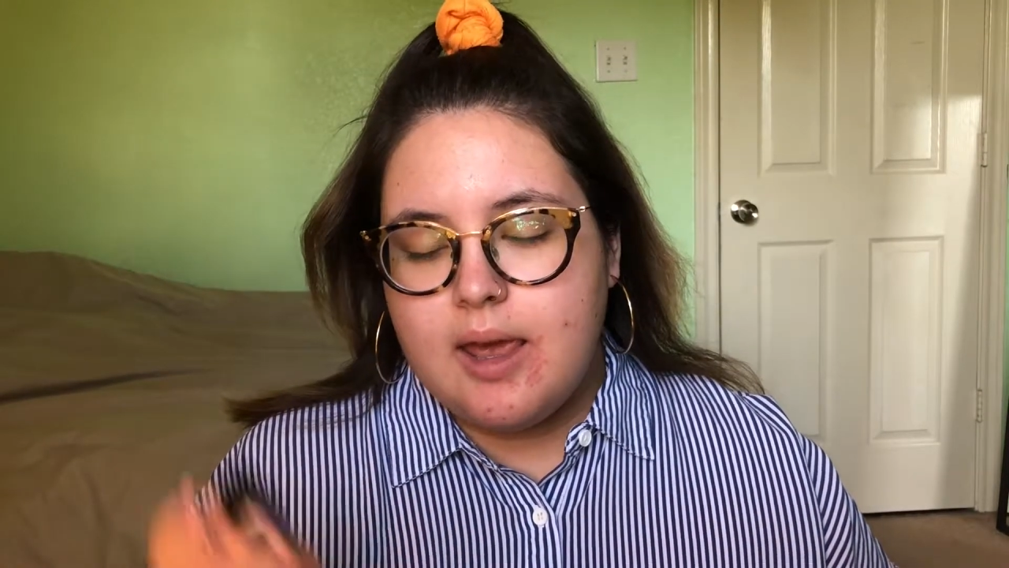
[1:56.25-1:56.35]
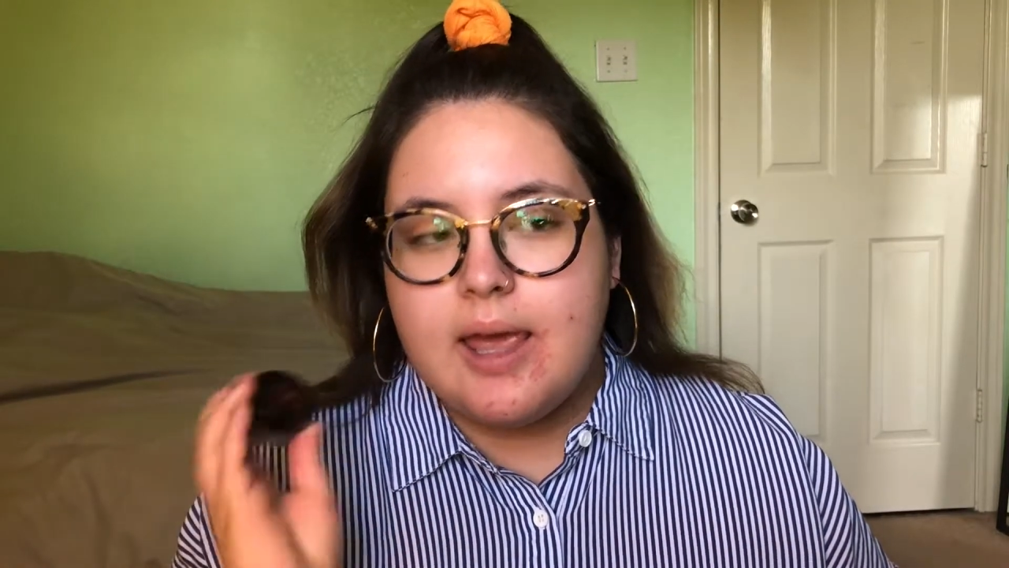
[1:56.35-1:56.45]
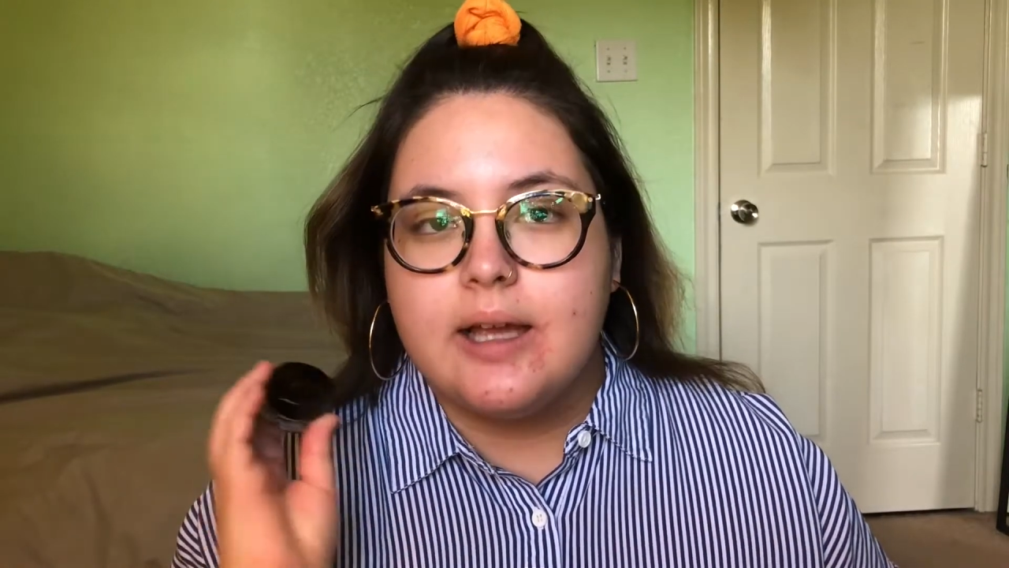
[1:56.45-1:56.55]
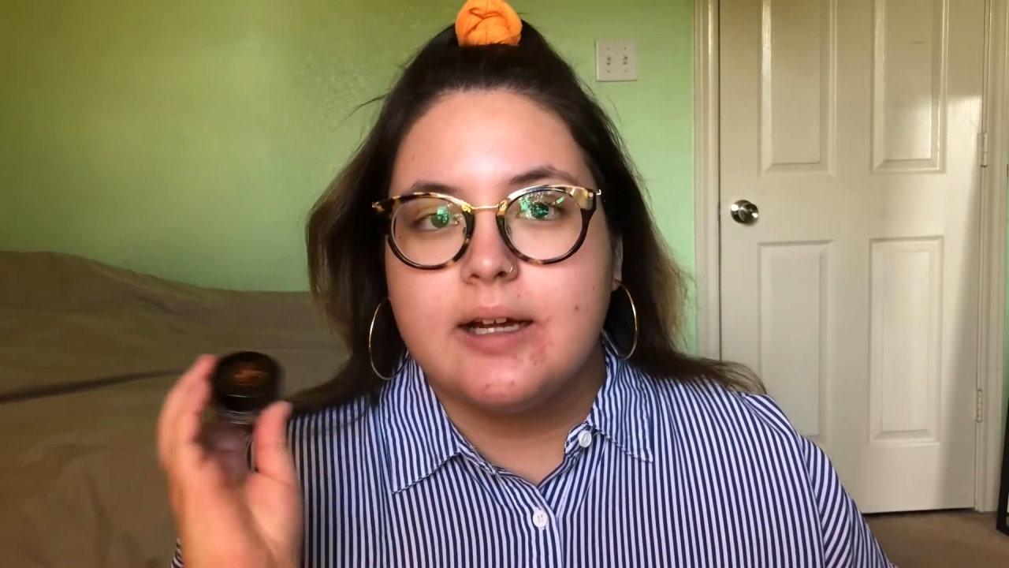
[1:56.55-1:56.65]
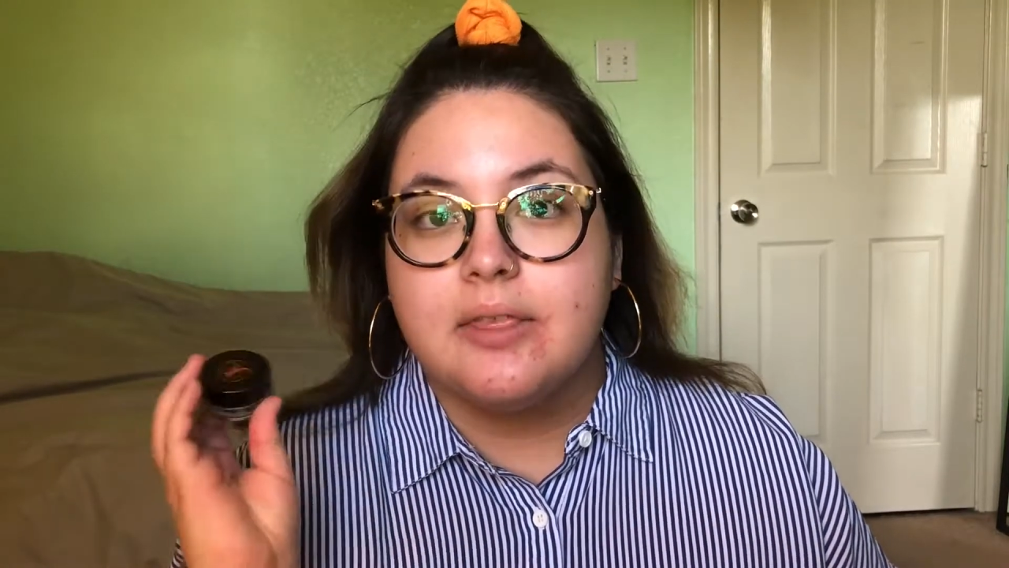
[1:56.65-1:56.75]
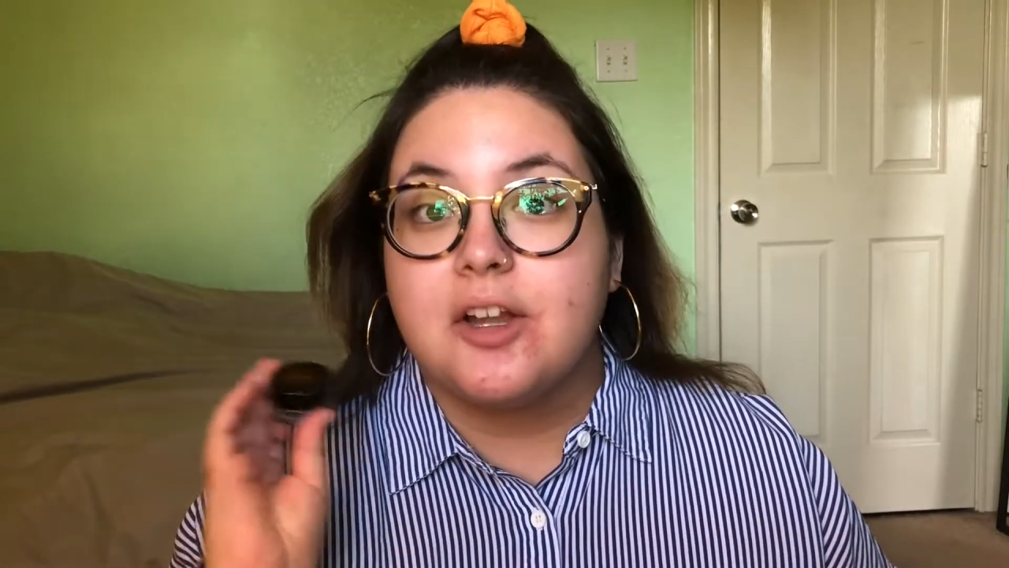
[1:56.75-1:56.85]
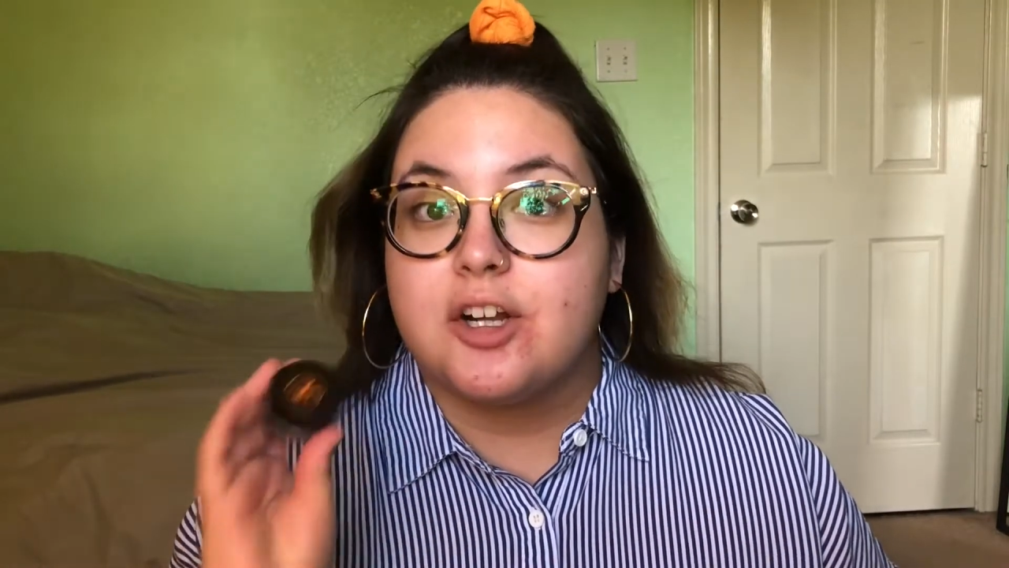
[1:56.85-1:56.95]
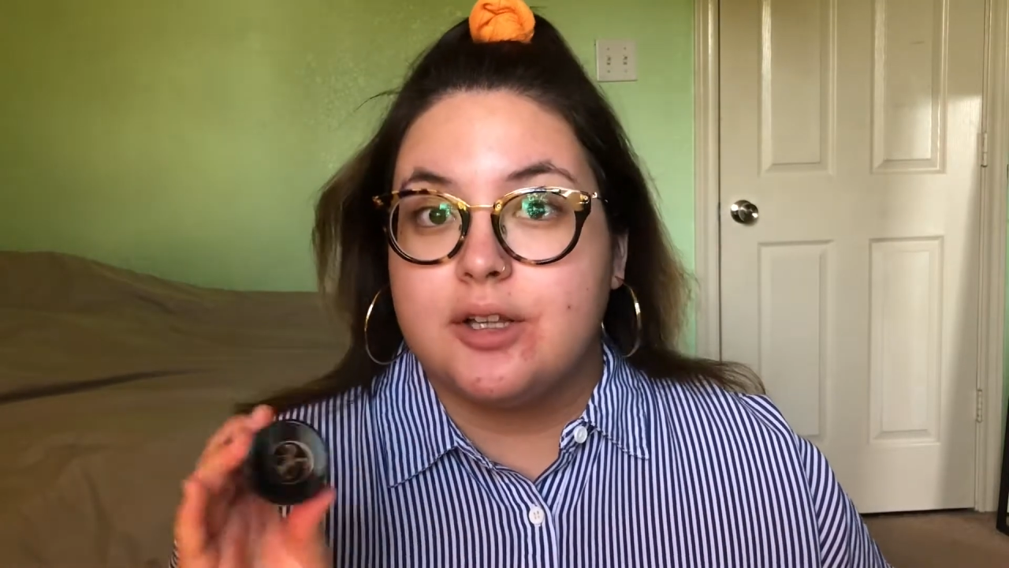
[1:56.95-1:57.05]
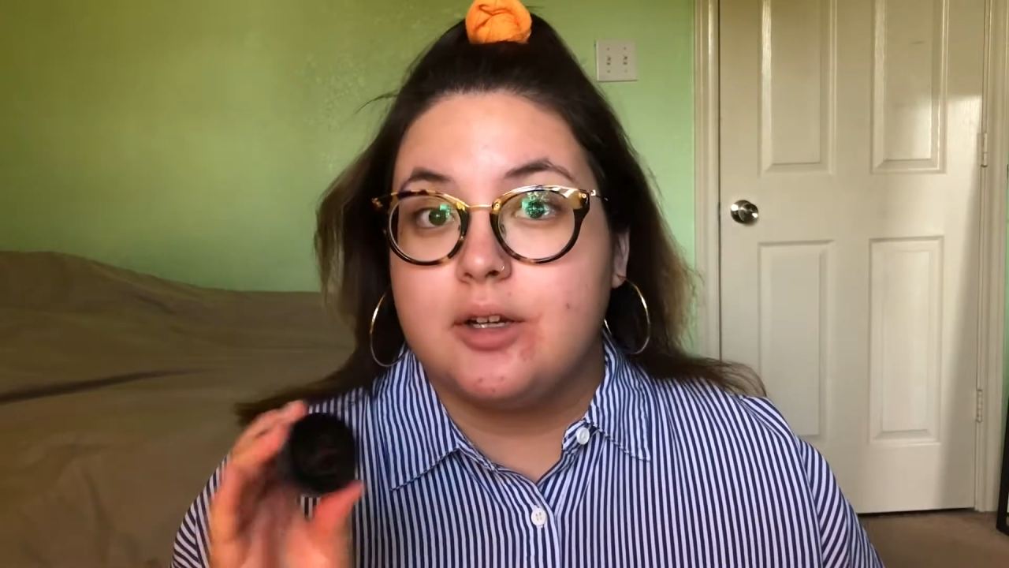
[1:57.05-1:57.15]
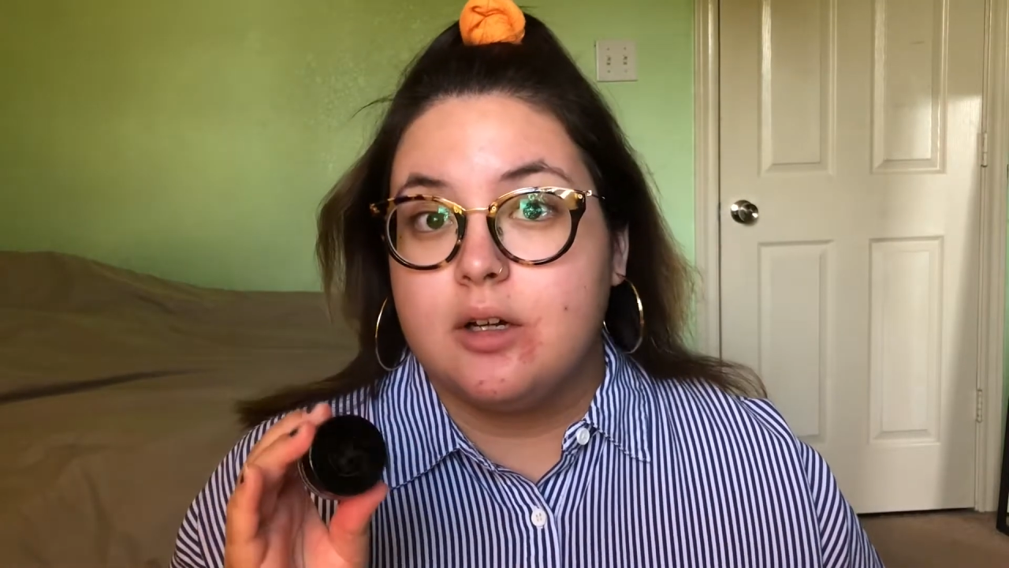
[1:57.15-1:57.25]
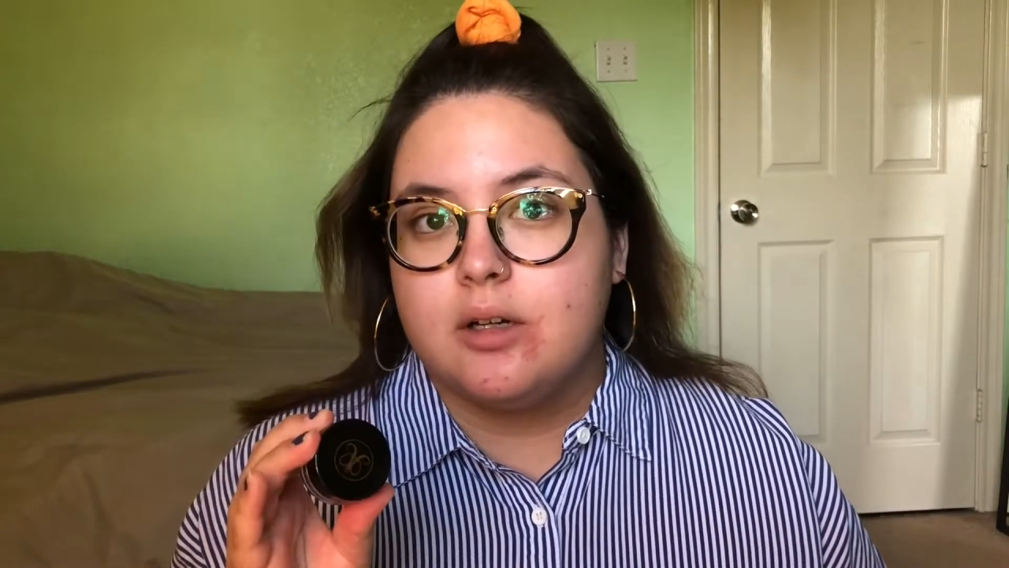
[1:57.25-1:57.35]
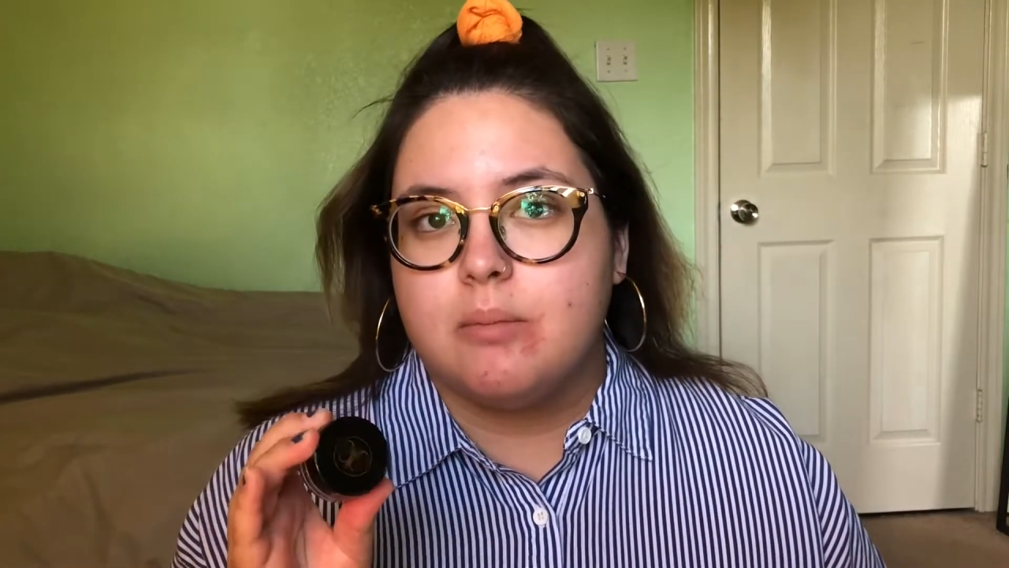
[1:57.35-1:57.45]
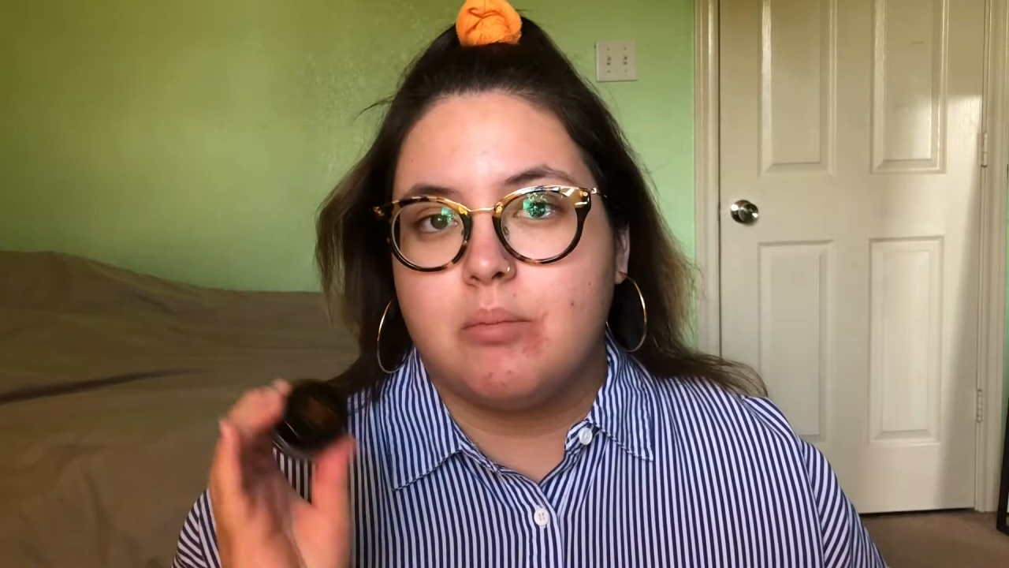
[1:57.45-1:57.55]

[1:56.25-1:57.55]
and their clear